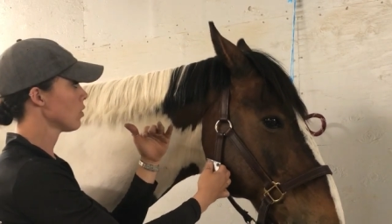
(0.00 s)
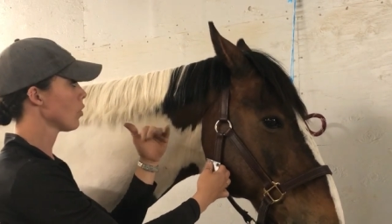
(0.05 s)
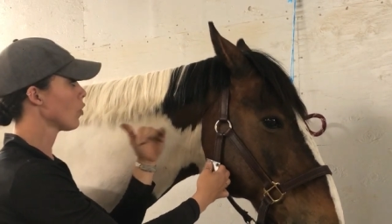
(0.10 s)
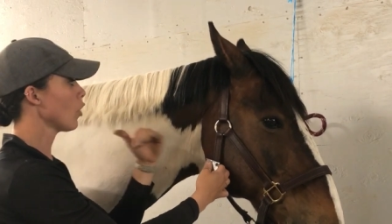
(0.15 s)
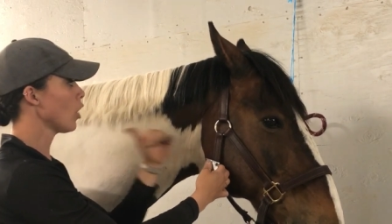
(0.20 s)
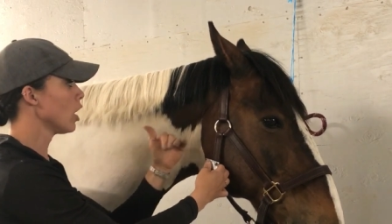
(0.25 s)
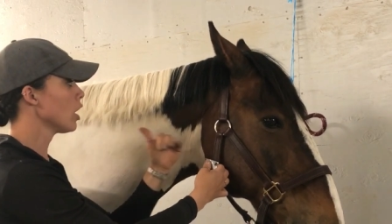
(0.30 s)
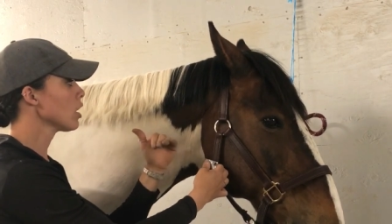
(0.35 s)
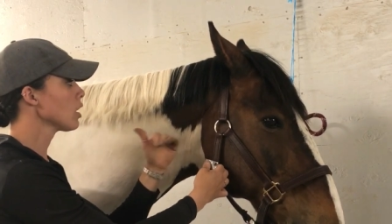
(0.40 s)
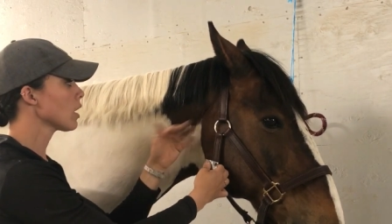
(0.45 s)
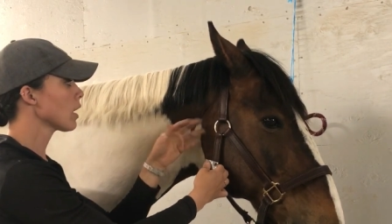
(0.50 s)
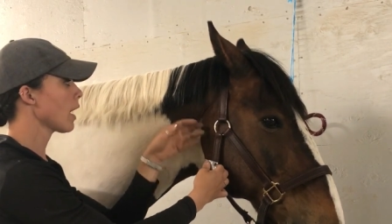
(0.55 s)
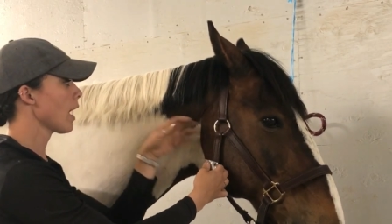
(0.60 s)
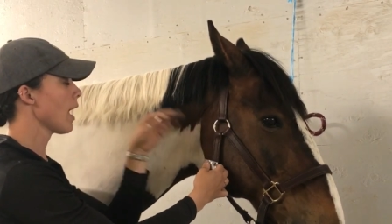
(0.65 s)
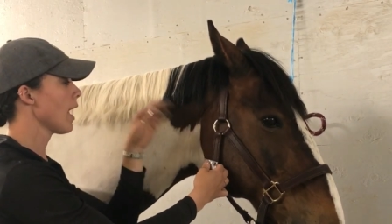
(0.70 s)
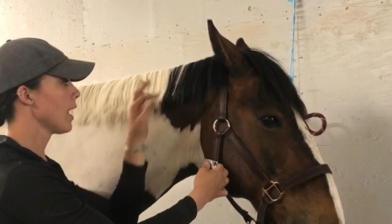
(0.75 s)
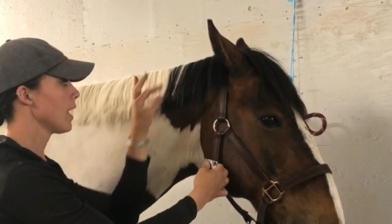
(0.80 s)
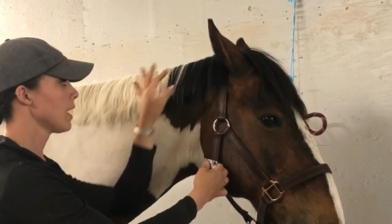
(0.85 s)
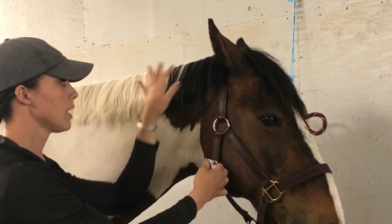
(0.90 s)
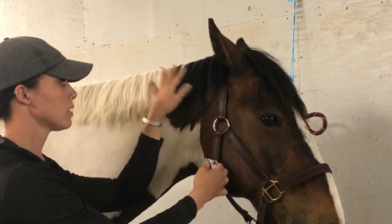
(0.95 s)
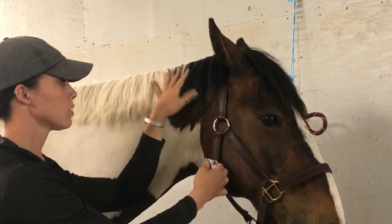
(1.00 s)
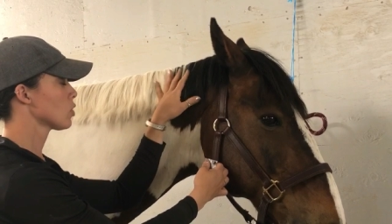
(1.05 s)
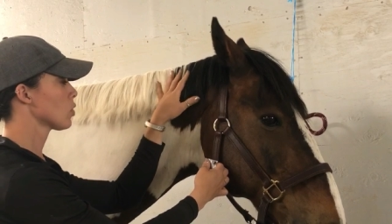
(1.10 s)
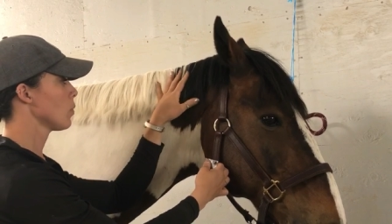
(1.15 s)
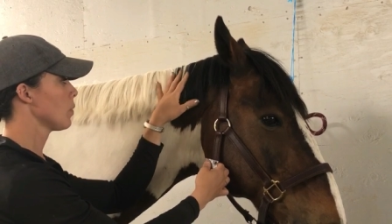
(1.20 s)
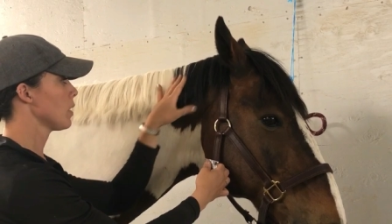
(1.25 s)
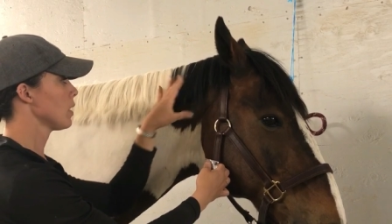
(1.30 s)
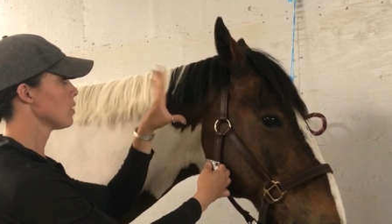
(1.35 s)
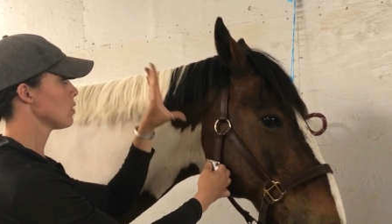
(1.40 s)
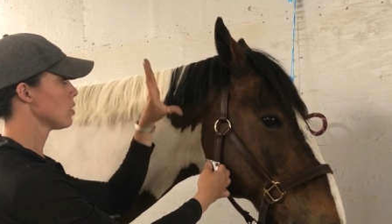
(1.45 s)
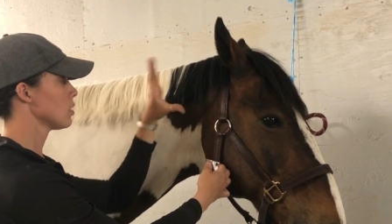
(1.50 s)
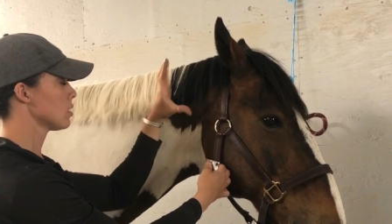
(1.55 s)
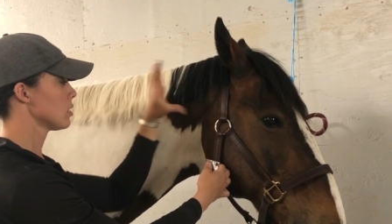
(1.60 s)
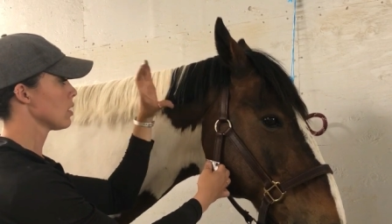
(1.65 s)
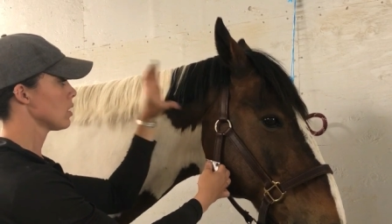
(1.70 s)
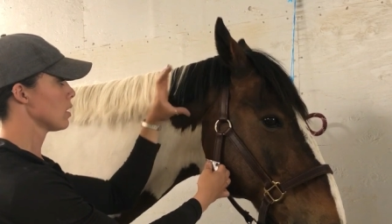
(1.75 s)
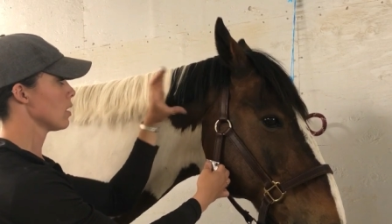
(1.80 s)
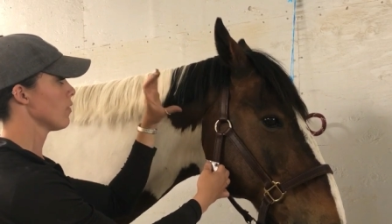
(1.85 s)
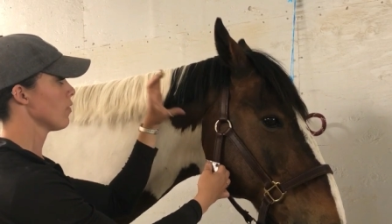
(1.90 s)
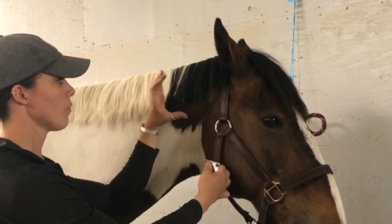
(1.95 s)
look, and it's going to
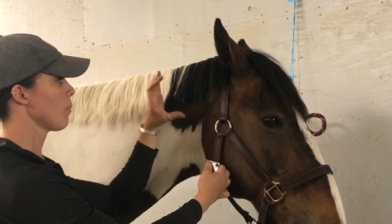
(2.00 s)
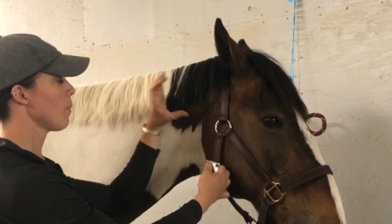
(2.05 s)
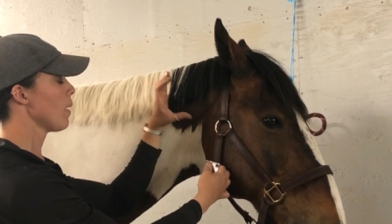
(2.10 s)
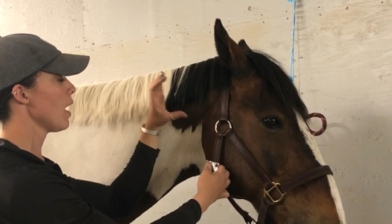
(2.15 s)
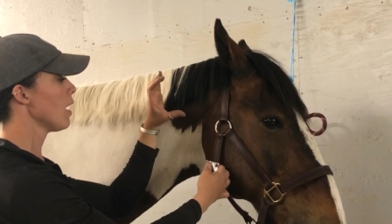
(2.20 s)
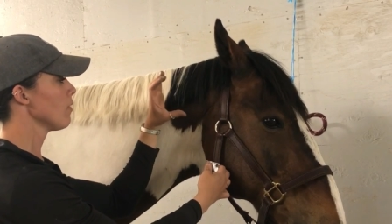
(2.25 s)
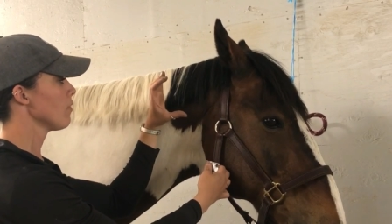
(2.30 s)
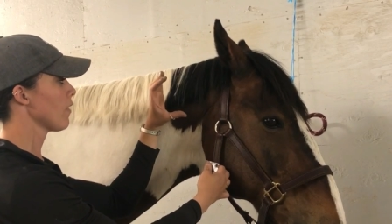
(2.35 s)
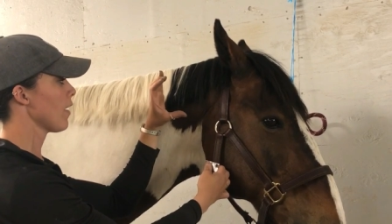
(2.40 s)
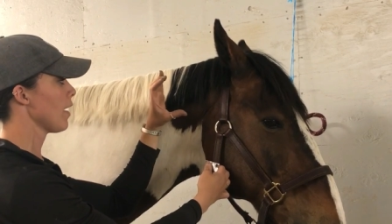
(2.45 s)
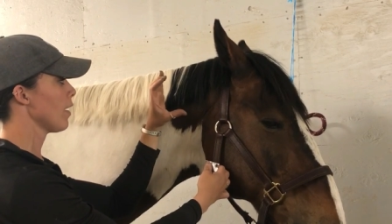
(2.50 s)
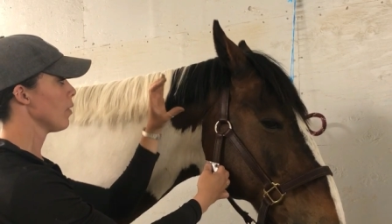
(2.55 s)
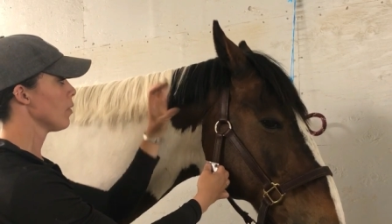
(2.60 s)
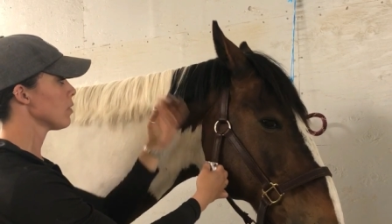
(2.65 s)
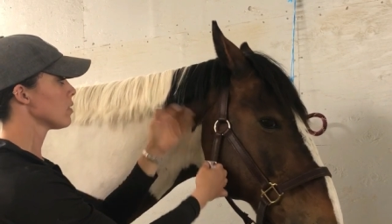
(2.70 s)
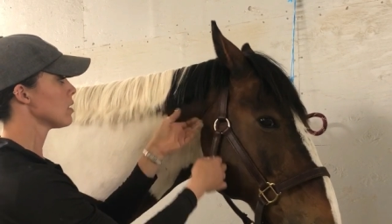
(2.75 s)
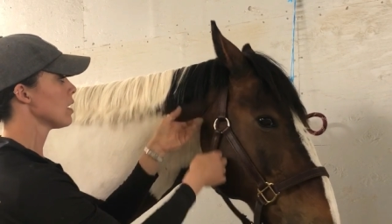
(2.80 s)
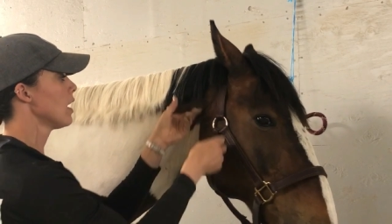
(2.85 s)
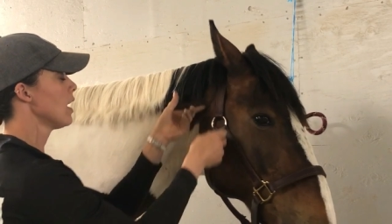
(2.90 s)
sort of puff out.